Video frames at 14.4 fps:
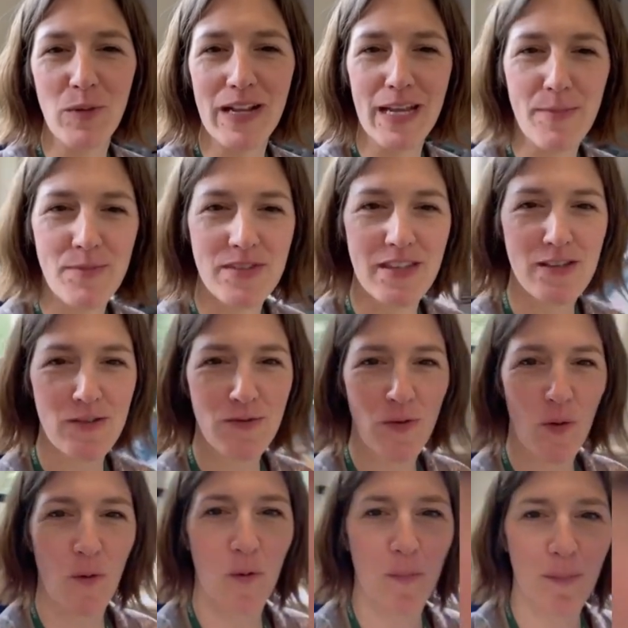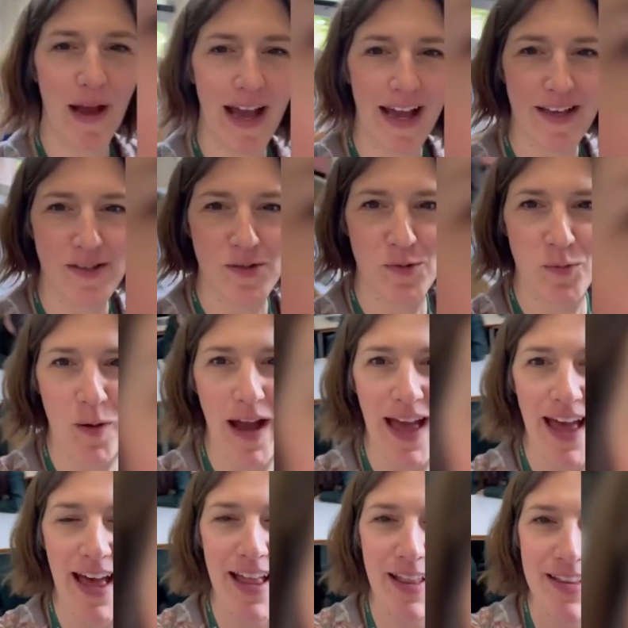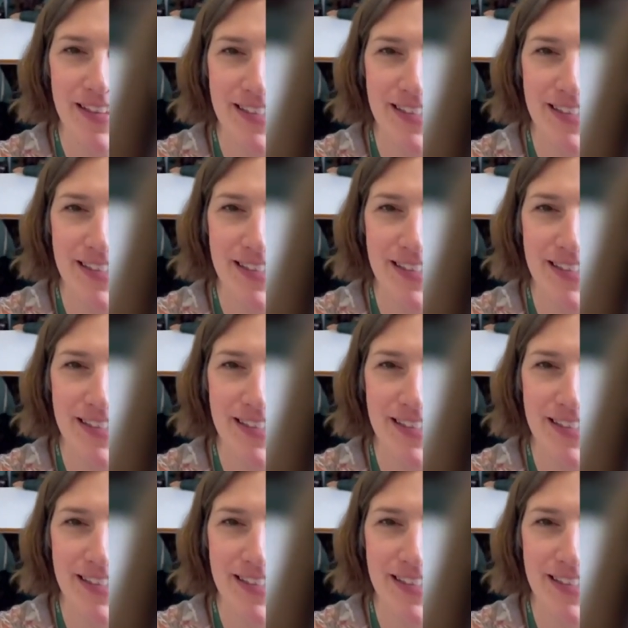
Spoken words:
Williams's form as well.